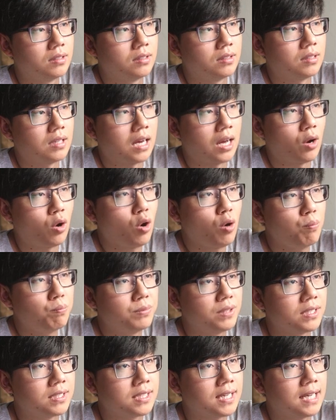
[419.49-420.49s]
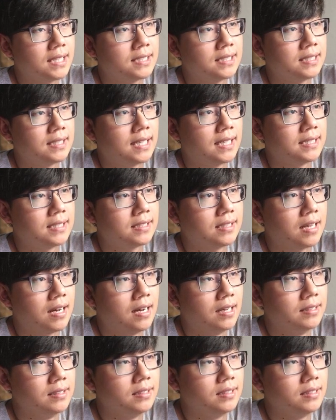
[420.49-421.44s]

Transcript: I hope this guy doesn't get stunned.